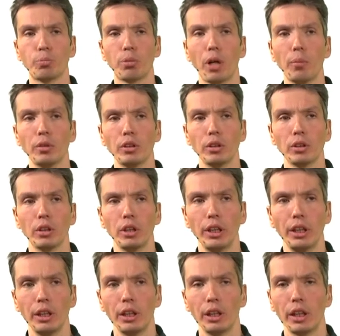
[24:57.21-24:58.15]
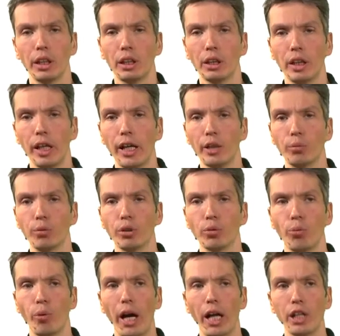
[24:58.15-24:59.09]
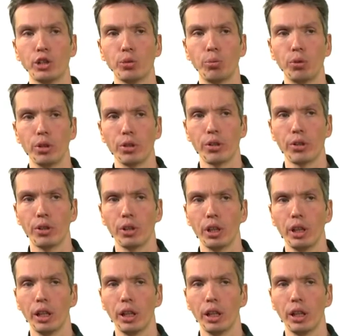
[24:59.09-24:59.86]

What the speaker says: prominently, Edward Wadsworth